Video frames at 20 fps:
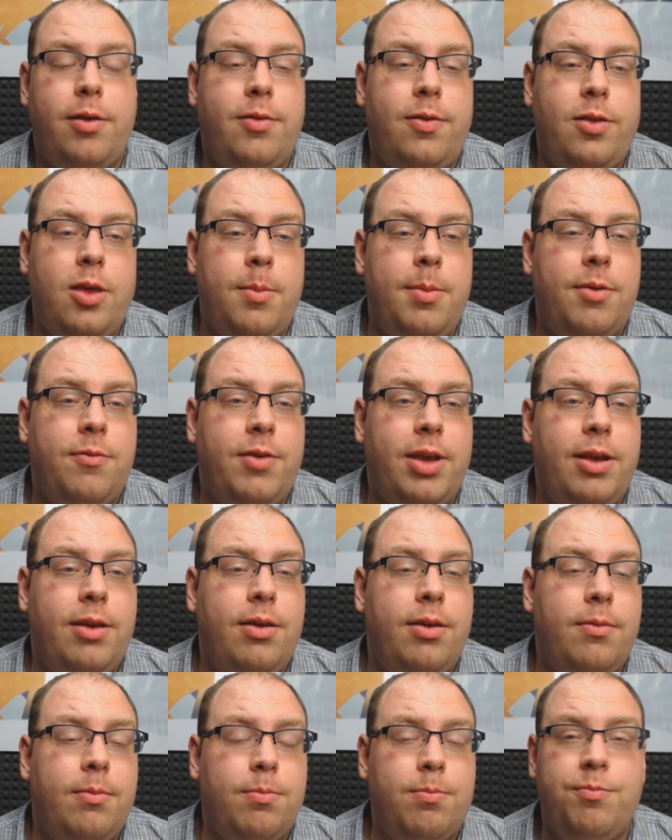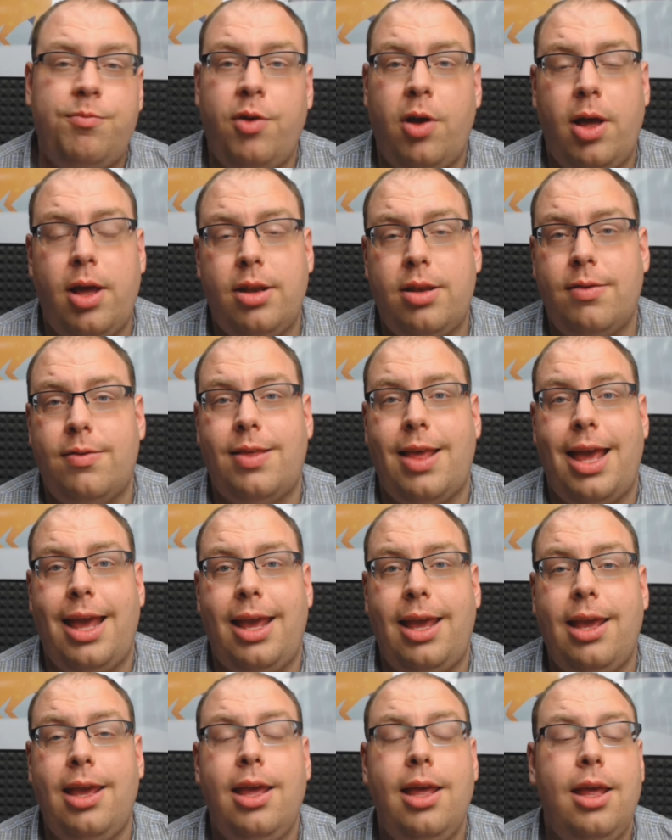stupid thing for her to
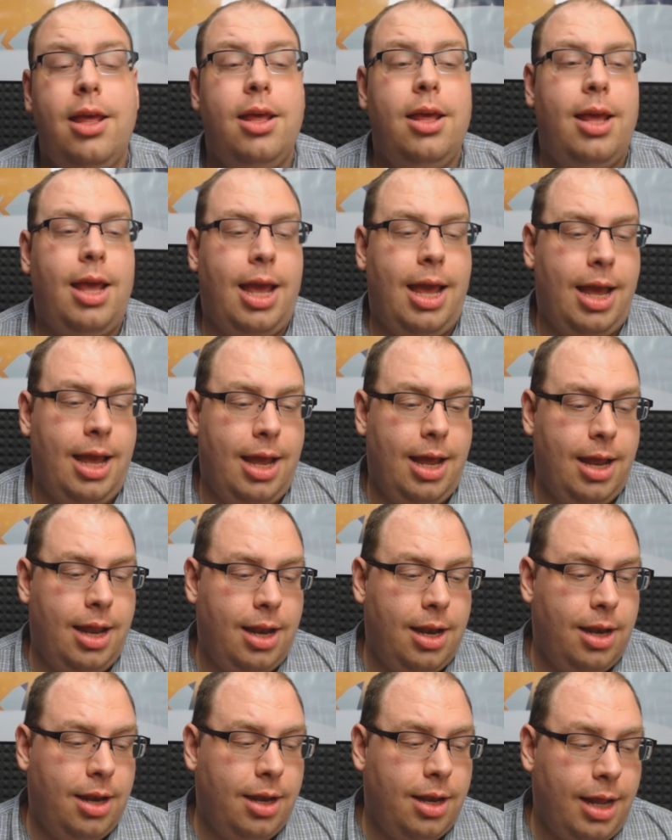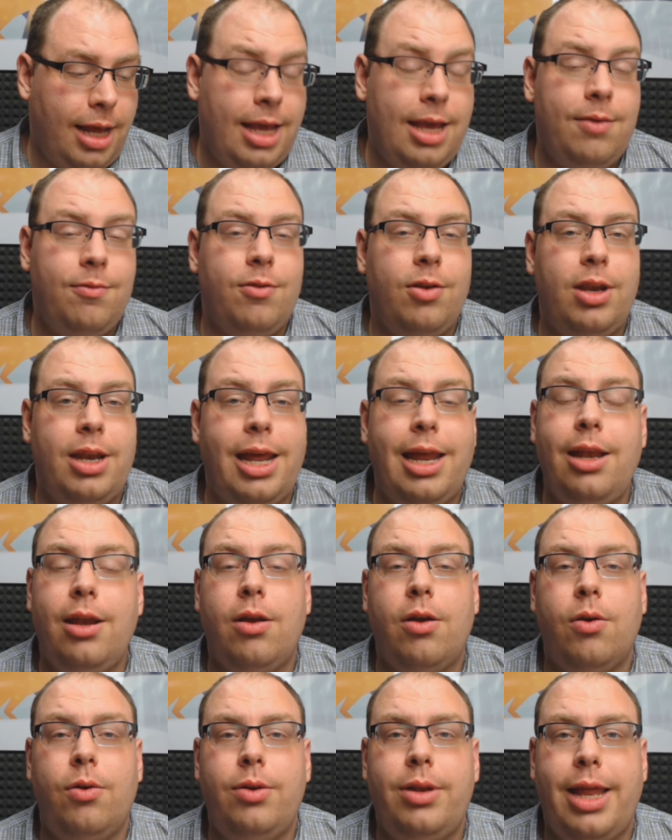say. And even in
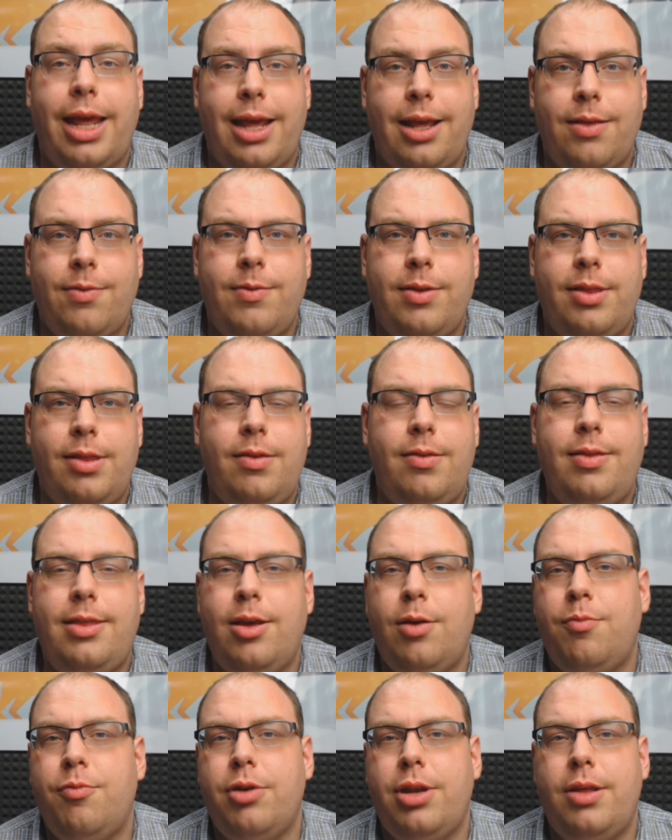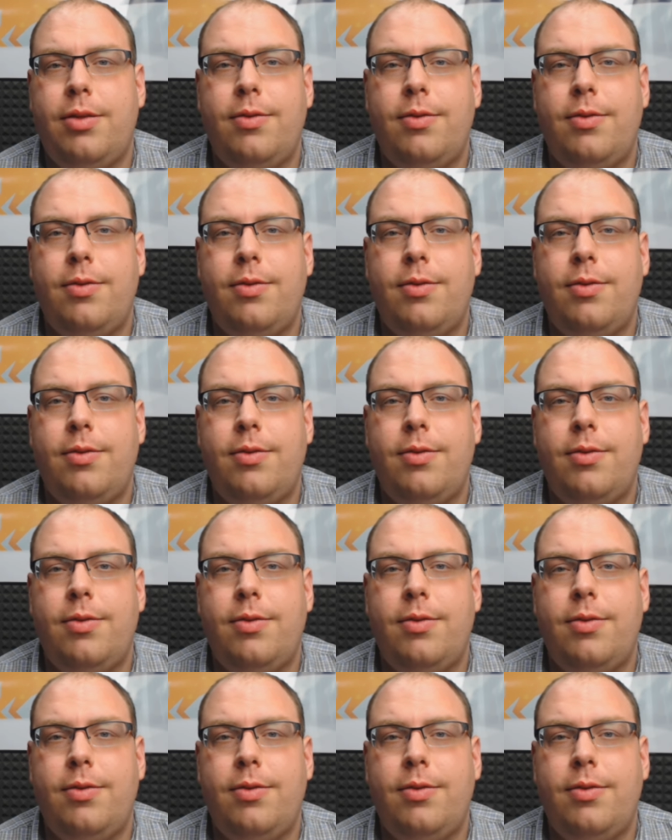context, this is still pretty